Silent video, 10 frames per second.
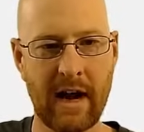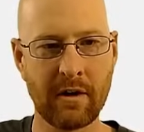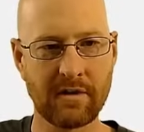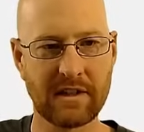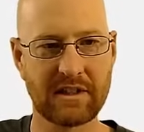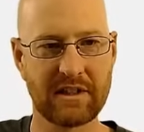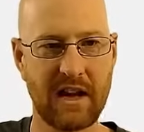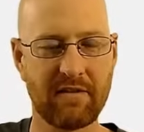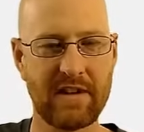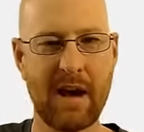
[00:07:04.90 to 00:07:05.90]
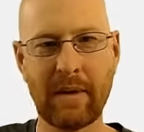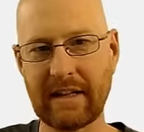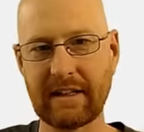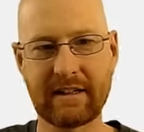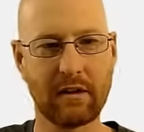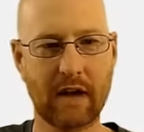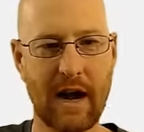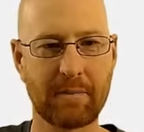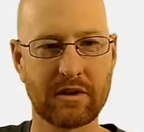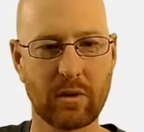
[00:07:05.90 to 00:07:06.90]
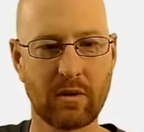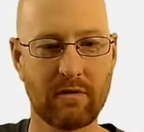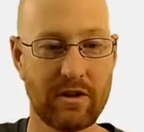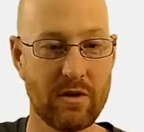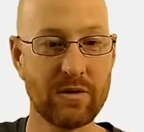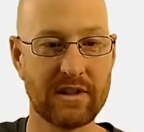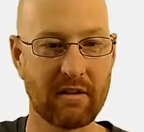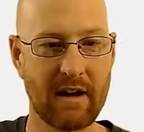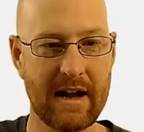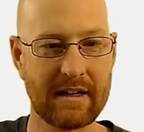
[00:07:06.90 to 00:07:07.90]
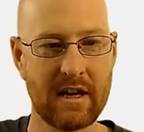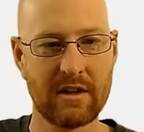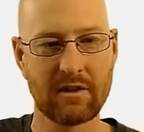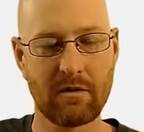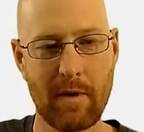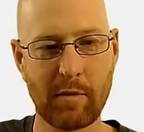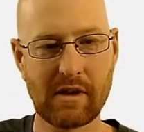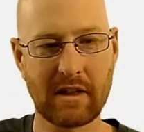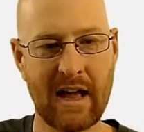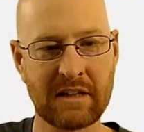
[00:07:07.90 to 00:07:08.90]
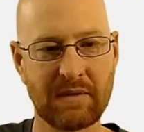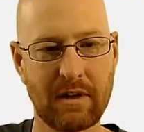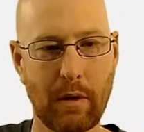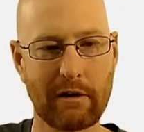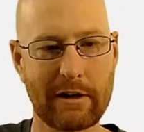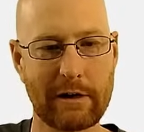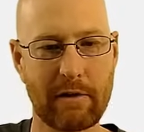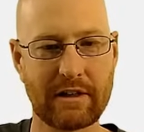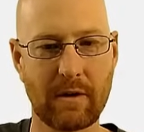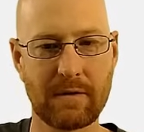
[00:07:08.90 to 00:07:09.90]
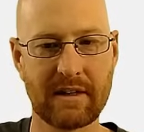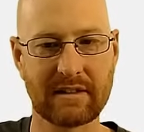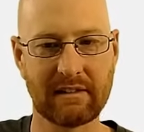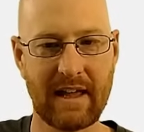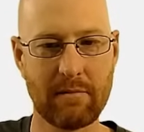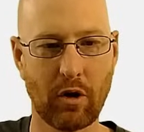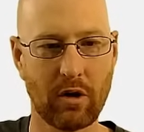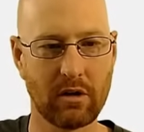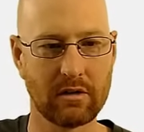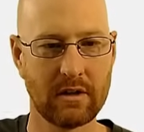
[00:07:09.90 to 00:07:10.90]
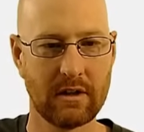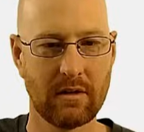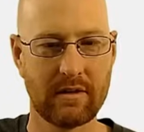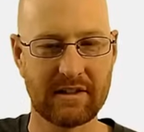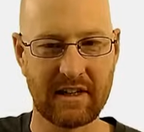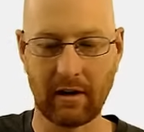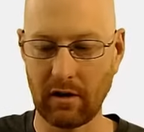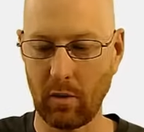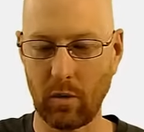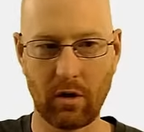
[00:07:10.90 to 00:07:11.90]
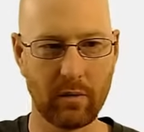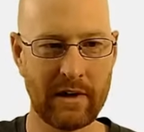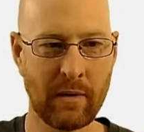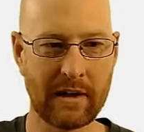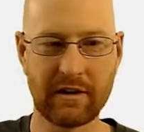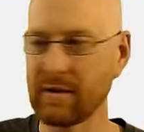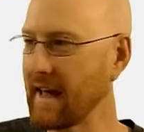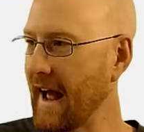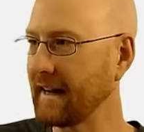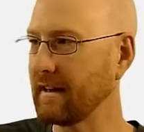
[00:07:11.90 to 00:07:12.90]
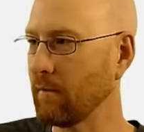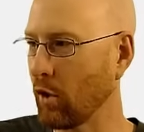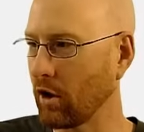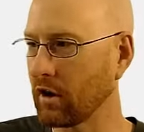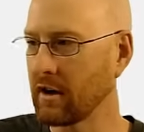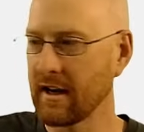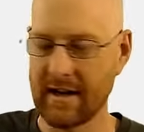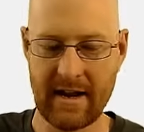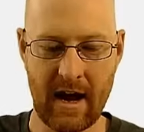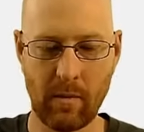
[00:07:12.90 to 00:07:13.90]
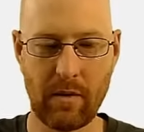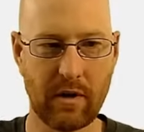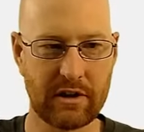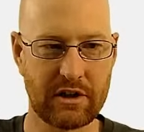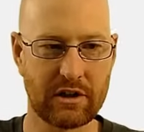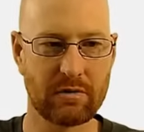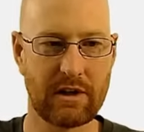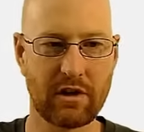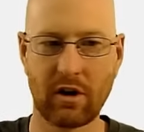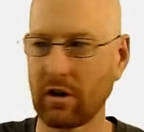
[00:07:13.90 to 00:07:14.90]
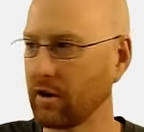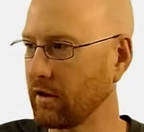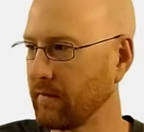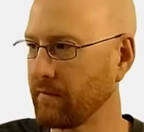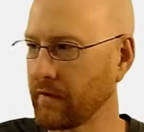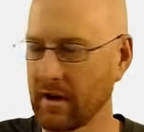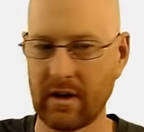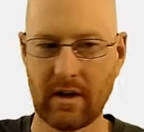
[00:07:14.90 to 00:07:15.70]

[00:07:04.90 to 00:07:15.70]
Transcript: got all this stuff. Now we need to tell our app to sort of use it, right? So remember in the last video, we returned this label that said hello world. We don't want to do that anymore. Now we want to just return